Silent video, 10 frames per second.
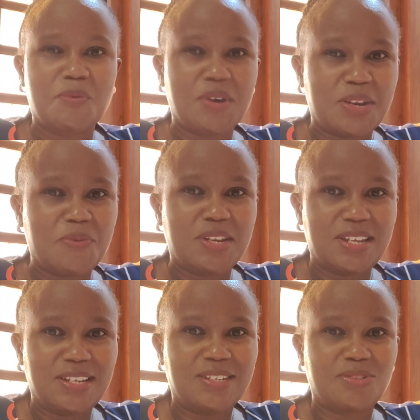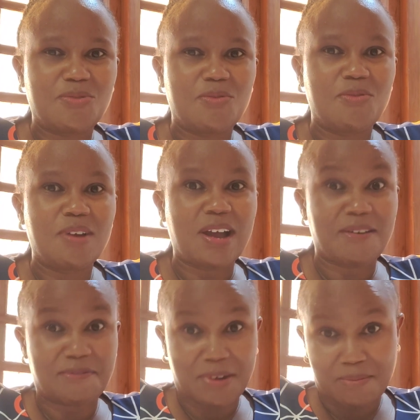when we need to
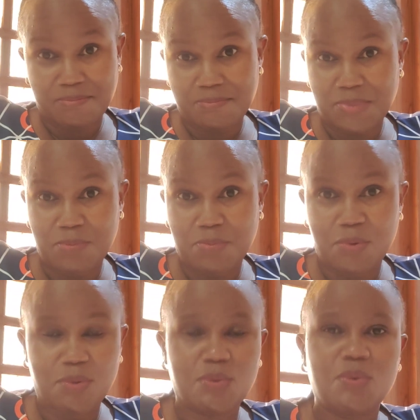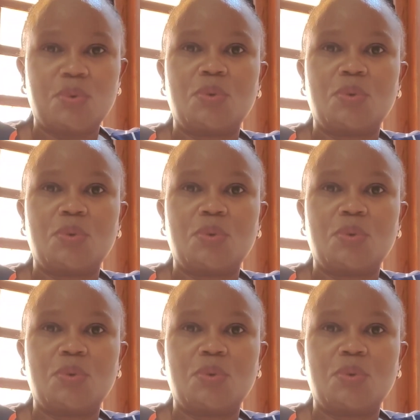affirm people,